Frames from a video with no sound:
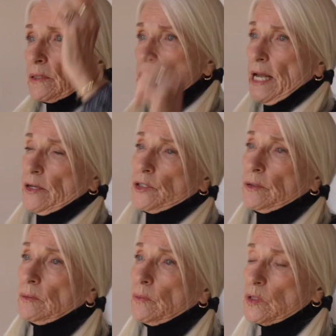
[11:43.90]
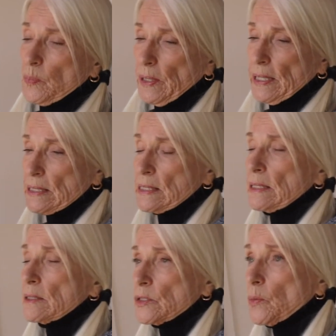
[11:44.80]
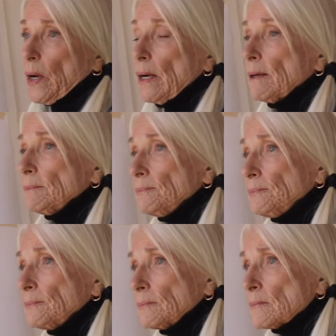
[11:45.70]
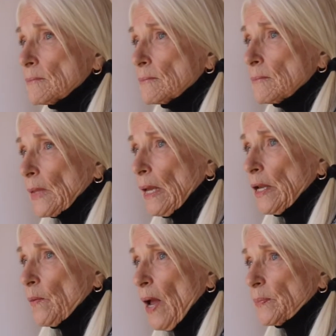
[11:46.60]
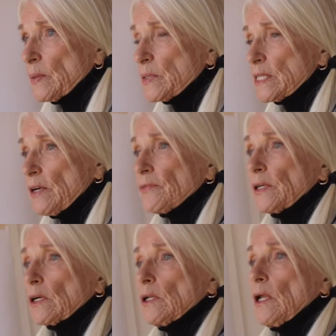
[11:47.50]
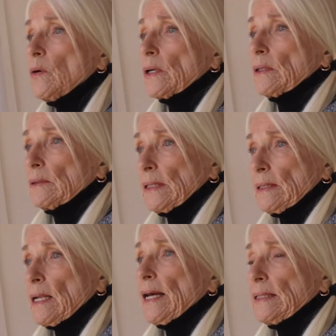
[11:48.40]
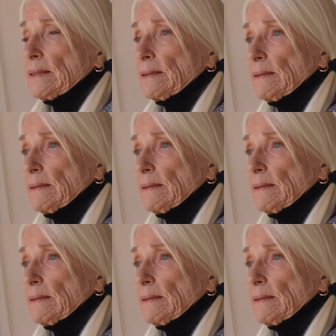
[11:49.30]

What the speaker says: statue was placed in the square, and he wrapped himself in a cloak at night,